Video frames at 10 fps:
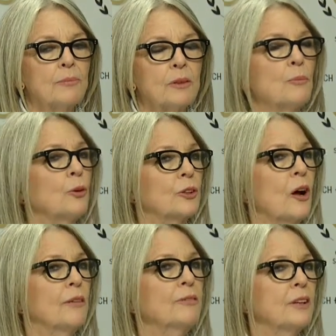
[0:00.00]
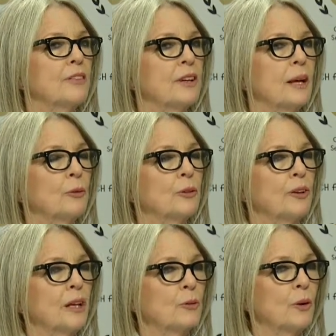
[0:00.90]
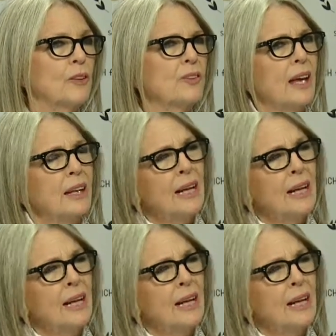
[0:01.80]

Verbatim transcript: more confidence than I would have otherwise had.